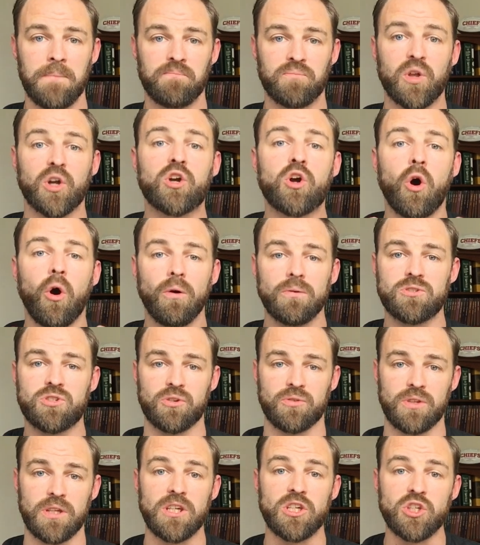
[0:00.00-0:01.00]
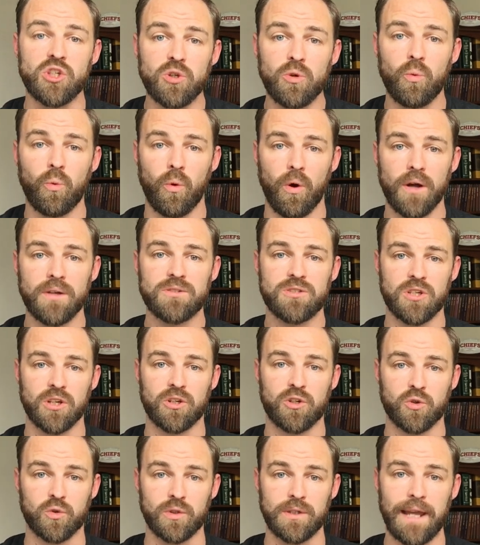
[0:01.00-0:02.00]
the culture that you want to
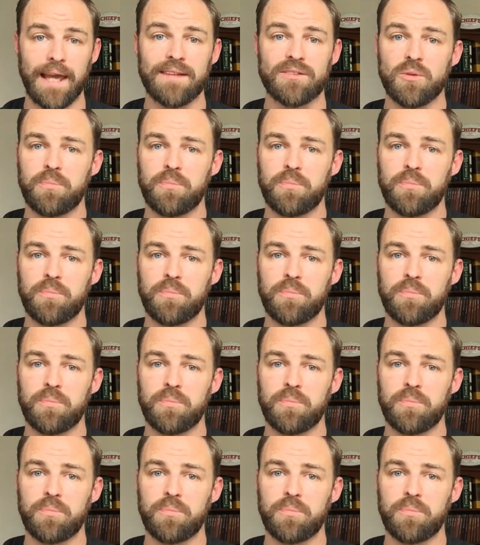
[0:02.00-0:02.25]
create,